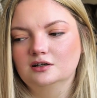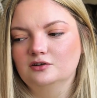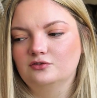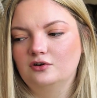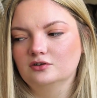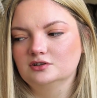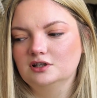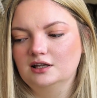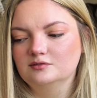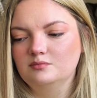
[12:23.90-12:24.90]
front
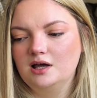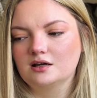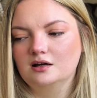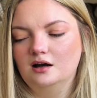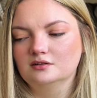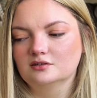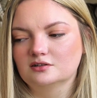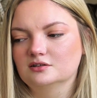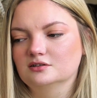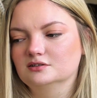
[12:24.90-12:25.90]
and back
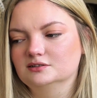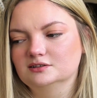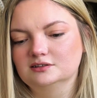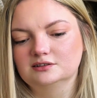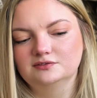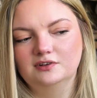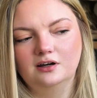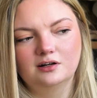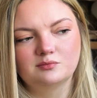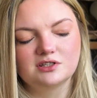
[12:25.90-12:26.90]
under the
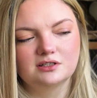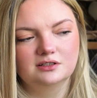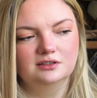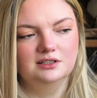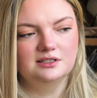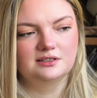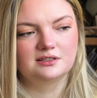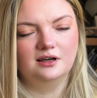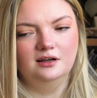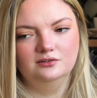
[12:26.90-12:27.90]
arms, this
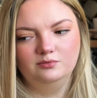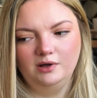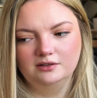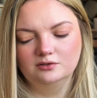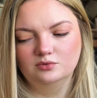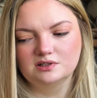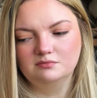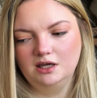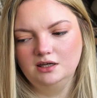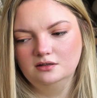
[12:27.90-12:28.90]
kind of panel was
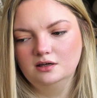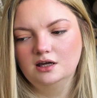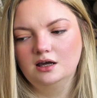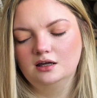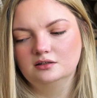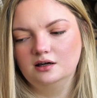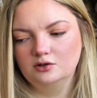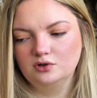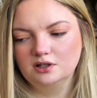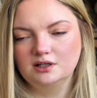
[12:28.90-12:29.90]
made, and I
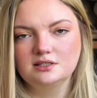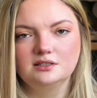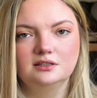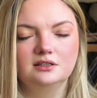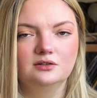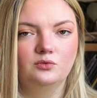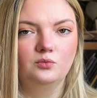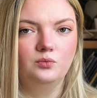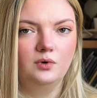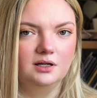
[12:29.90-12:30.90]
realized that
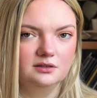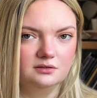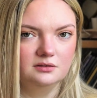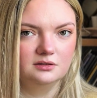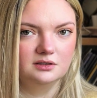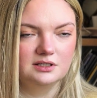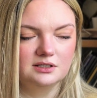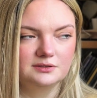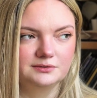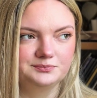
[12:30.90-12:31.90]
one
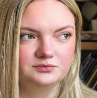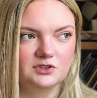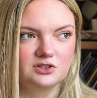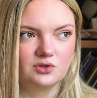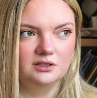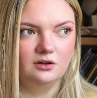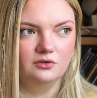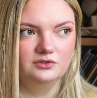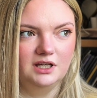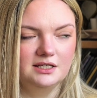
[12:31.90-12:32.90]
strand
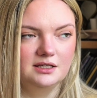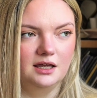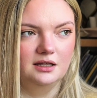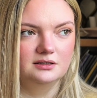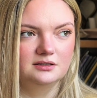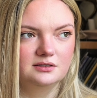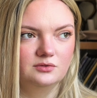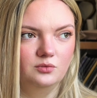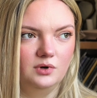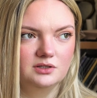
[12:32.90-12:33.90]
of daisy and
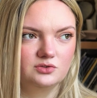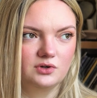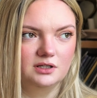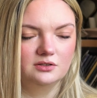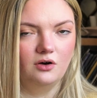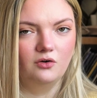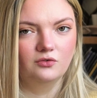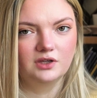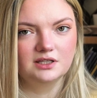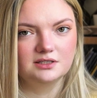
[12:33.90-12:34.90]
one strand of
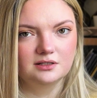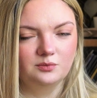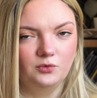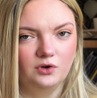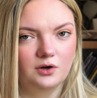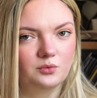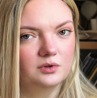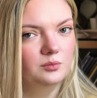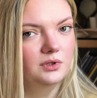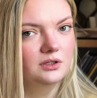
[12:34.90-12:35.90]
kid silk mohair will
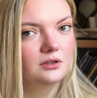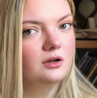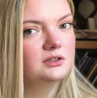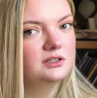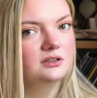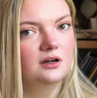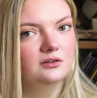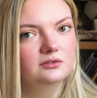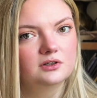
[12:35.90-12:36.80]
be not enough